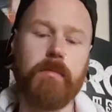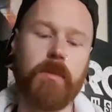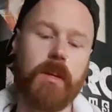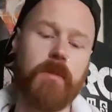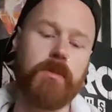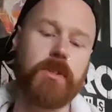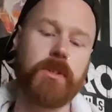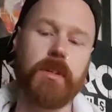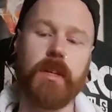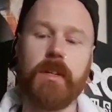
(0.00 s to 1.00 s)
I'm just
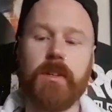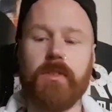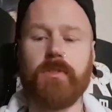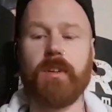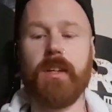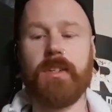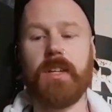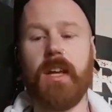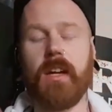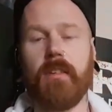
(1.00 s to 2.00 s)
gonna try and
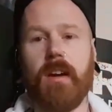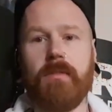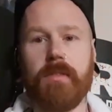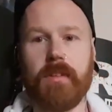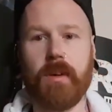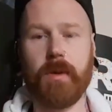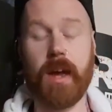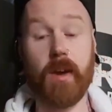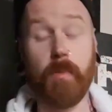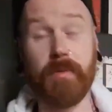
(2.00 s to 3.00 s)
take her out. Now, when
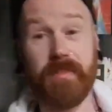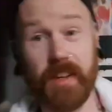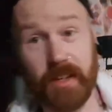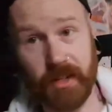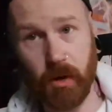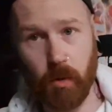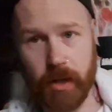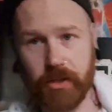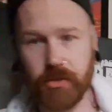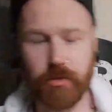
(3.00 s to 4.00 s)
I open figures, I
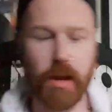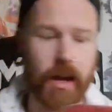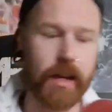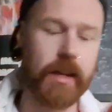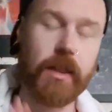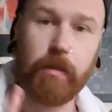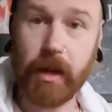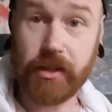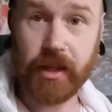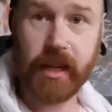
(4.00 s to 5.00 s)
always try the
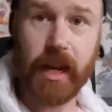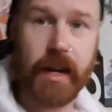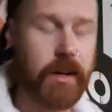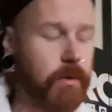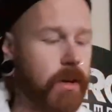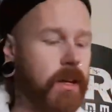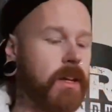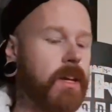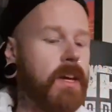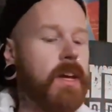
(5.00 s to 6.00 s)
best I can anyway
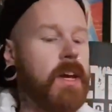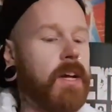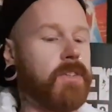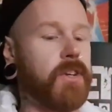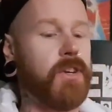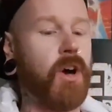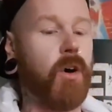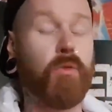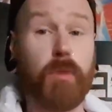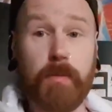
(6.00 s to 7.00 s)
to
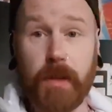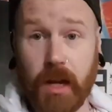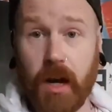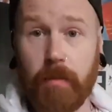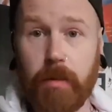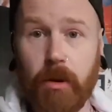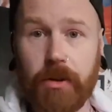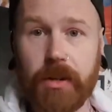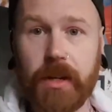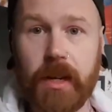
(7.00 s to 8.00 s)
not rip the
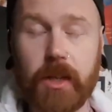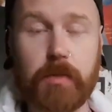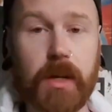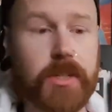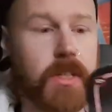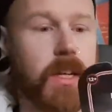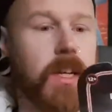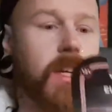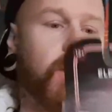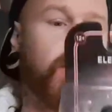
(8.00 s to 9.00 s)
cardboard, especially,
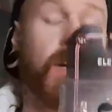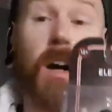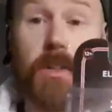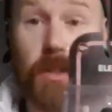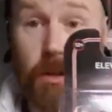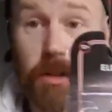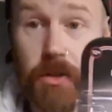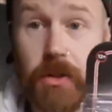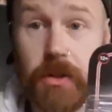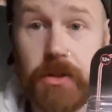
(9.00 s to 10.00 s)
you know, on cards that look
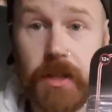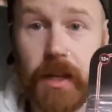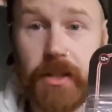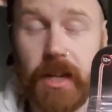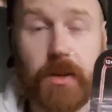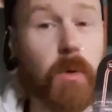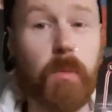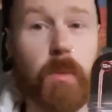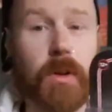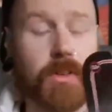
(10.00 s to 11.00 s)
as good as this. I
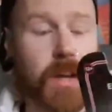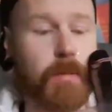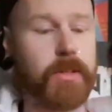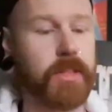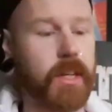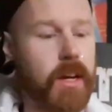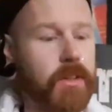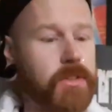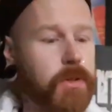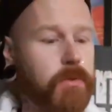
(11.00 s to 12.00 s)
don't want to damage the
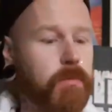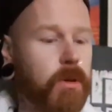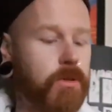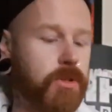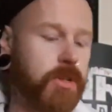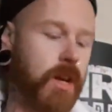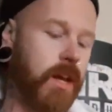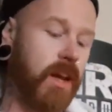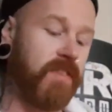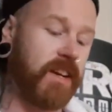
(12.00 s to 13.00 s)
card too much
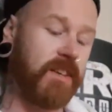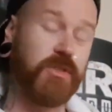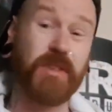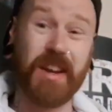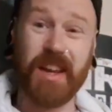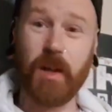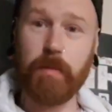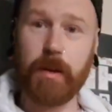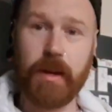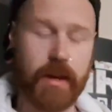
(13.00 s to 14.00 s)
if I can try and
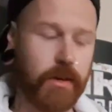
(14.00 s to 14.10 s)
help it.